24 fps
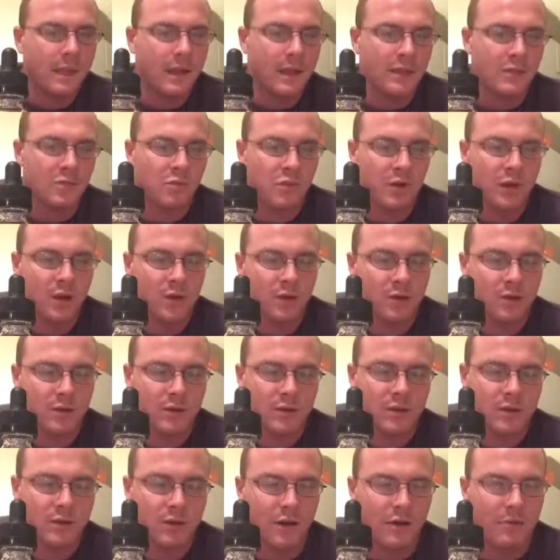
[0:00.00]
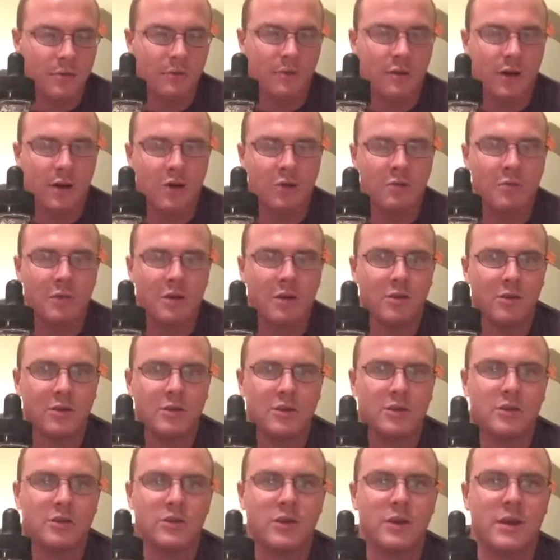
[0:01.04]
as well on Instagram. And follow me on
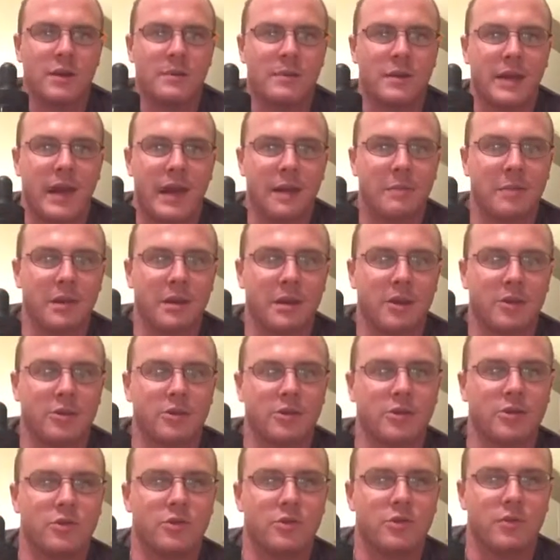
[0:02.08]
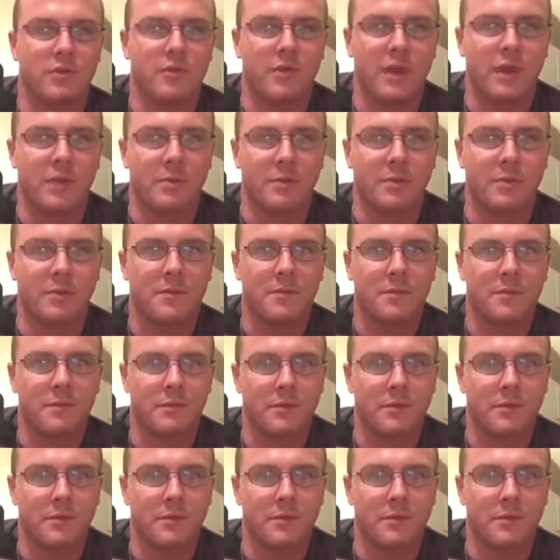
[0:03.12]
Instagram, gaming_vapor.